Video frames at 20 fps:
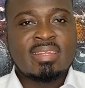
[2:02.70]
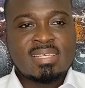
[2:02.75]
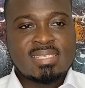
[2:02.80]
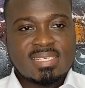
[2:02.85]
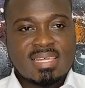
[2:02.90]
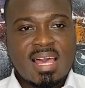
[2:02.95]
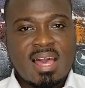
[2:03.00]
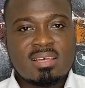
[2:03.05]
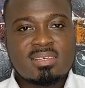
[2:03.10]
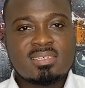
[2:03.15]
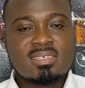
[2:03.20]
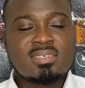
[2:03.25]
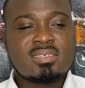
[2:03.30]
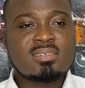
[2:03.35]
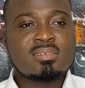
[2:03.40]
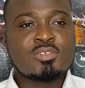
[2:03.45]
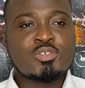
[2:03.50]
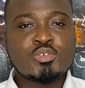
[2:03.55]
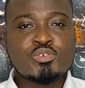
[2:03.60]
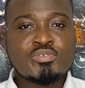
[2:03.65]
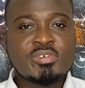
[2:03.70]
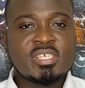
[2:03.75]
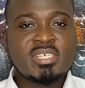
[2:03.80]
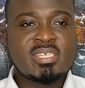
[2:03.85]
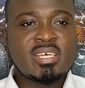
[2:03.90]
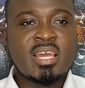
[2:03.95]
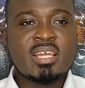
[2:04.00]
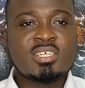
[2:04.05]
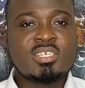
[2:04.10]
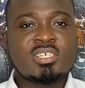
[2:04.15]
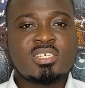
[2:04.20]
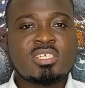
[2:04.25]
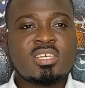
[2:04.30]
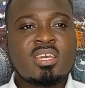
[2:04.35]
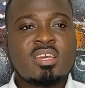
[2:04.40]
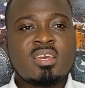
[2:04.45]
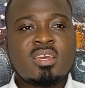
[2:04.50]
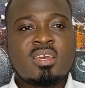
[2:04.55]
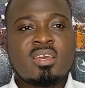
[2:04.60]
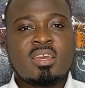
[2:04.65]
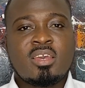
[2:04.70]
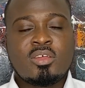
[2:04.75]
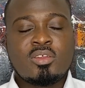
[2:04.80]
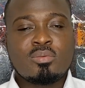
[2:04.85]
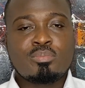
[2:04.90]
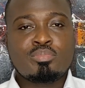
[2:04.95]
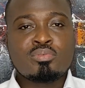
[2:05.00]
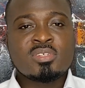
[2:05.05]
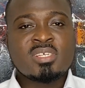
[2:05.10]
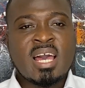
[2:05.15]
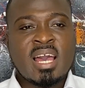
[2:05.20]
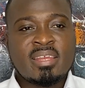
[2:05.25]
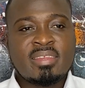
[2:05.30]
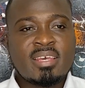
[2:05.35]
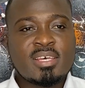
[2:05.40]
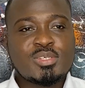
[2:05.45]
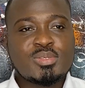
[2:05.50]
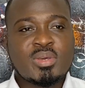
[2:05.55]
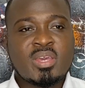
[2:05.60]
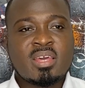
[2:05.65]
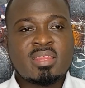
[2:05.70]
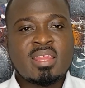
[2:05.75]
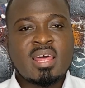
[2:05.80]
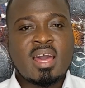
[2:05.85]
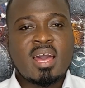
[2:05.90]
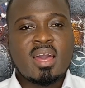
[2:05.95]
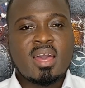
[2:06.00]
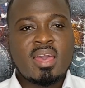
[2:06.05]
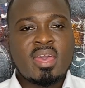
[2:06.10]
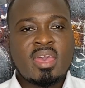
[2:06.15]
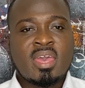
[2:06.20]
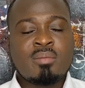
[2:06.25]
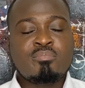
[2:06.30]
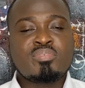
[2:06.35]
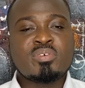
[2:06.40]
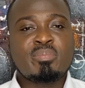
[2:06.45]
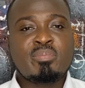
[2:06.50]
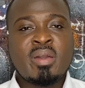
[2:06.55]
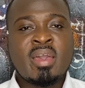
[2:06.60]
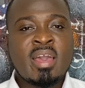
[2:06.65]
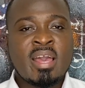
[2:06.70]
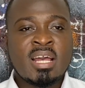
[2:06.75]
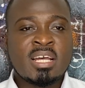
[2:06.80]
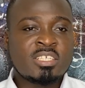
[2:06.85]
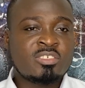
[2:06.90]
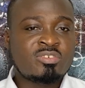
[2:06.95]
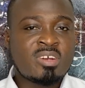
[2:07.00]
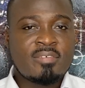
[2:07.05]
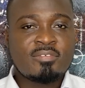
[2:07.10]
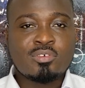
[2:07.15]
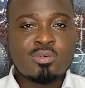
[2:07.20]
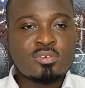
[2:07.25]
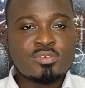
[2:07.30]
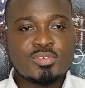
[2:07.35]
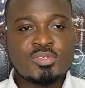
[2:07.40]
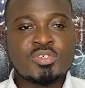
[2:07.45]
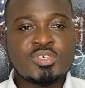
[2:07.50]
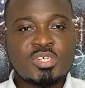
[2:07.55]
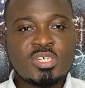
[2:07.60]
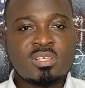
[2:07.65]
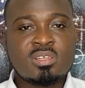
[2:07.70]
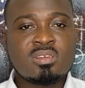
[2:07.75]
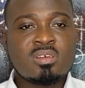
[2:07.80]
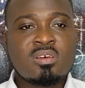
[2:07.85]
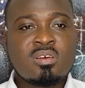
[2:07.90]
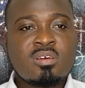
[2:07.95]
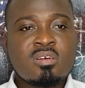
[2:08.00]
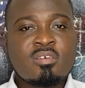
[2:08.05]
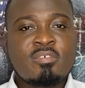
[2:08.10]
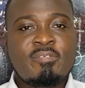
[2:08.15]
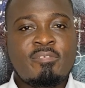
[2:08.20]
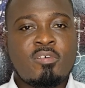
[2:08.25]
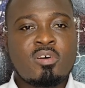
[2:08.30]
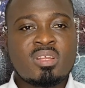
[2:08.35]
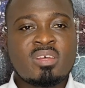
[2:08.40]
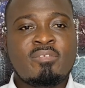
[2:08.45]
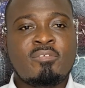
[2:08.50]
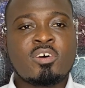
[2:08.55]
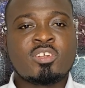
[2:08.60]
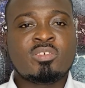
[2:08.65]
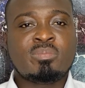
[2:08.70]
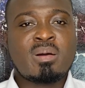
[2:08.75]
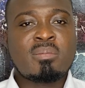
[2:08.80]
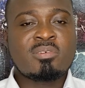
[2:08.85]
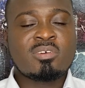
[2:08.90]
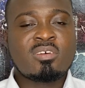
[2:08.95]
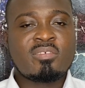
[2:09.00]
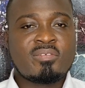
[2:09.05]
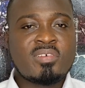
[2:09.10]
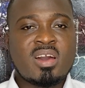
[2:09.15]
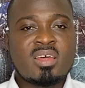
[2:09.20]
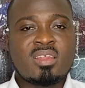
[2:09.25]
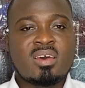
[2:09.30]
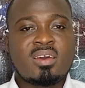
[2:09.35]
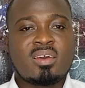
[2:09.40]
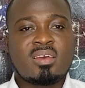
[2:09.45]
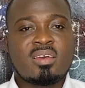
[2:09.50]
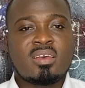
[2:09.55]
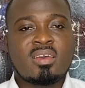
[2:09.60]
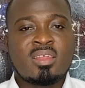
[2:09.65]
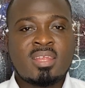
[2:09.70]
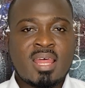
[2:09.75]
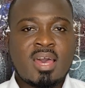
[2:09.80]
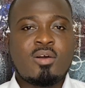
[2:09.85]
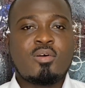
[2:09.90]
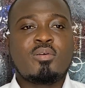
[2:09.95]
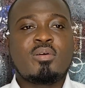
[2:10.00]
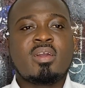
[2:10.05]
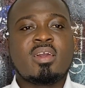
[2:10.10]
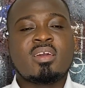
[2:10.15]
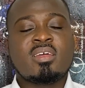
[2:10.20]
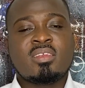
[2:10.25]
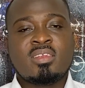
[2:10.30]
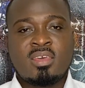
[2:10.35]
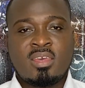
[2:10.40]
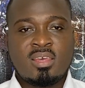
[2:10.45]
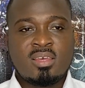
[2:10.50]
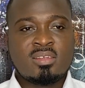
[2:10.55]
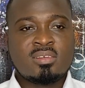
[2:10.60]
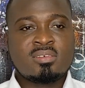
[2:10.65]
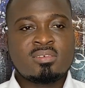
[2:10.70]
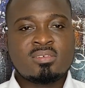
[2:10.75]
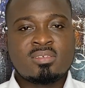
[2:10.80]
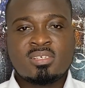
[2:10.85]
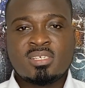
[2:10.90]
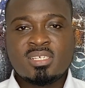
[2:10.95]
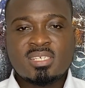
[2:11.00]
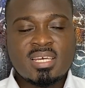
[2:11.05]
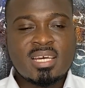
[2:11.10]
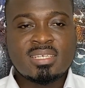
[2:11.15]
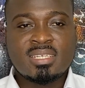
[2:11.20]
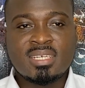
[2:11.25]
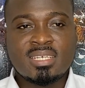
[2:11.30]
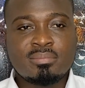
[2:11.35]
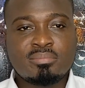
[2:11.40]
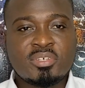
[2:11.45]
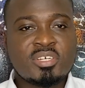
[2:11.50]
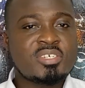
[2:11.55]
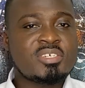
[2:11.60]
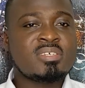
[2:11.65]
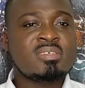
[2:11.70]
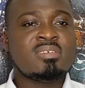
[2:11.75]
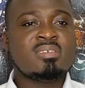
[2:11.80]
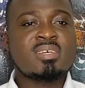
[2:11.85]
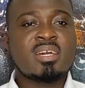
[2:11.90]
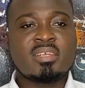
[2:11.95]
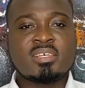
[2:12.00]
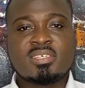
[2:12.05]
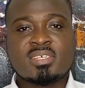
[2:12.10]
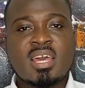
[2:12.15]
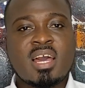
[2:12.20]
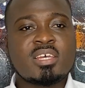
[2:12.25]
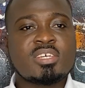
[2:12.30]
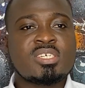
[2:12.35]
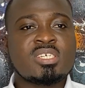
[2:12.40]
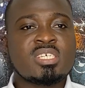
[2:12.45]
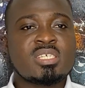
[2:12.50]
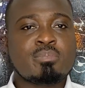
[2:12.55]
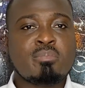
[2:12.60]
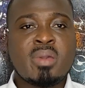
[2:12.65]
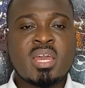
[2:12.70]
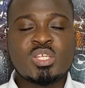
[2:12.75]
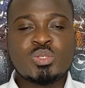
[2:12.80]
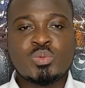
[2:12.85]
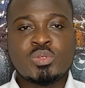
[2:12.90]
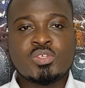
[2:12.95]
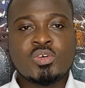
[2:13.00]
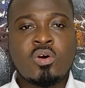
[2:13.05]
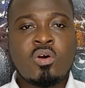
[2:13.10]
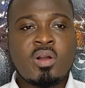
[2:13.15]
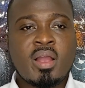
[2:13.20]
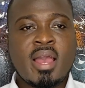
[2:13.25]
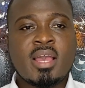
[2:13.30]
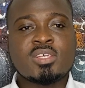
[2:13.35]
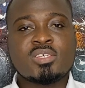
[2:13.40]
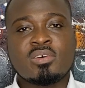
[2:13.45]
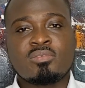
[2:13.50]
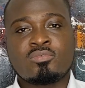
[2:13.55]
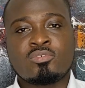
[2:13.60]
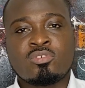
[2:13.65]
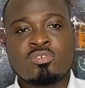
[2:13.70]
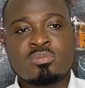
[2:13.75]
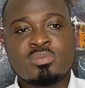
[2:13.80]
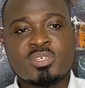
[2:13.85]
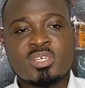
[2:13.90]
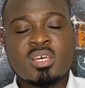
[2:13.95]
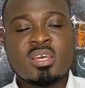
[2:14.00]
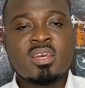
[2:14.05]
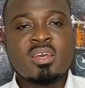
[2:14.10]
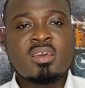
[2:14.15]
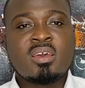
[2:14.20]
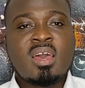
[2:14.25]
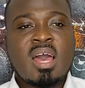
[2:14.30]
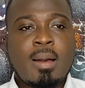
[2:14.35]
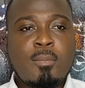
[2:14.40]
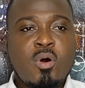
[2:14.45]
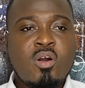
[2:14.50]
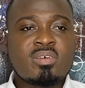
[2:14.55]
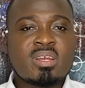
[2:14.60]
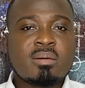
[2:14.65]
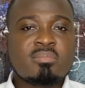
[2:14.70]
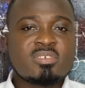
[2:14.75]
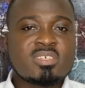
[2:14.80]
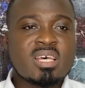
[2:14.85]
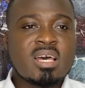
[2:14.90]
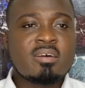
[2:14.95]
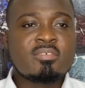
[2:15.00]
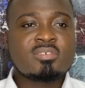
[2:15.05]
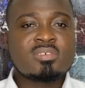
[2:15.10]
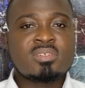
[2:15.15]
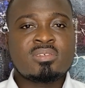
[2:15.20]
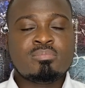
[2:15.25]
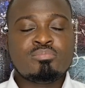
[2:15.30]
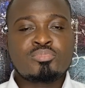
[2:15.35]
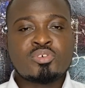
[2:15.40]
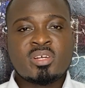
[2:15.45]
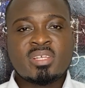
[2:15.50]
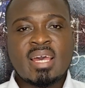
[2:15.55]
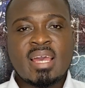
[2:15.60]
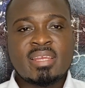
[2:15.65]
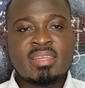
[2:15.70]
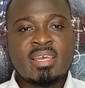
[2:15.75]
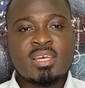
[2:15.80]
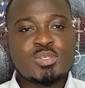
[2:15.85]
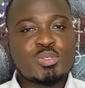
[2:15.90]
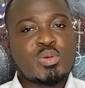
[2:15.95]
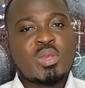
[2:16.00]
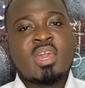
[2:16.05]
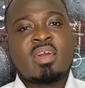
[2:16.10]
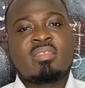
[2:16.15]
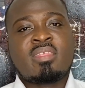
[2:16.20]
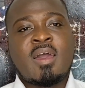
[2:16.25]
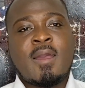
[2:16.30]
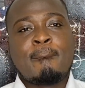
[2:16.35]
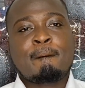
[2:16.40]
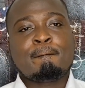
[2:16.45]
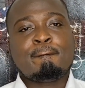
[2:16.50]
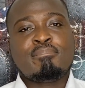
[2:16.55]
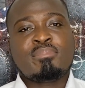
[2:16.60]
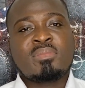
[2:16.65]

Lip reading: discuss, do research, put ideas together and prepare a draft constitution for the Fourth Republic of Ghana. Now, they did their deliberations, their discussions, met with all kinds of groups among themselves, brought ideas together,